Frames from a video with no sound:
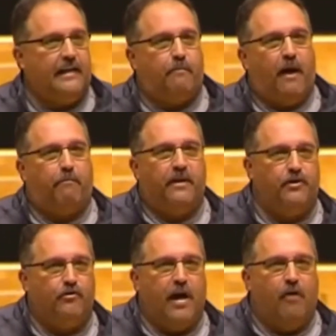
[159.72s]
up in
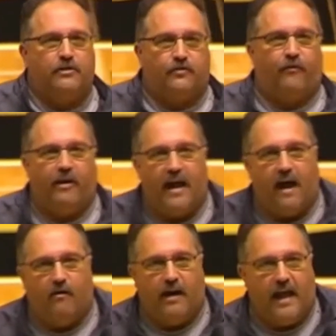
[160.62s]
your notes for an
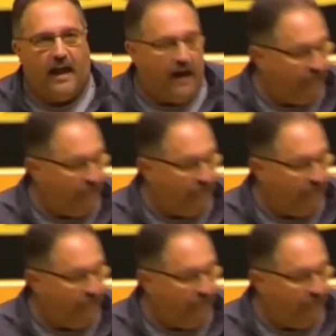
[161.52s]
hour and a half.